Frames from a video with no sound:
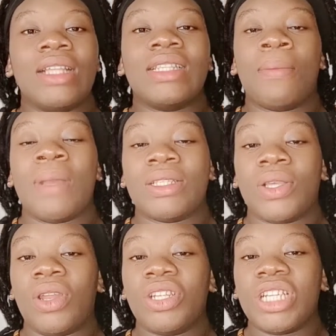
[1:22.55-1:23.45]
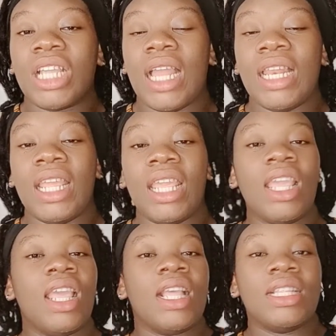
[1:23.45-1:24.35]

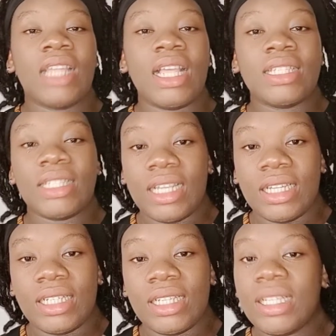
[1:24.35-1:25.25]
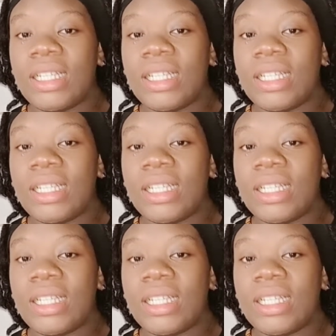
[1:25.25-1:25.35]
dermatologically tested.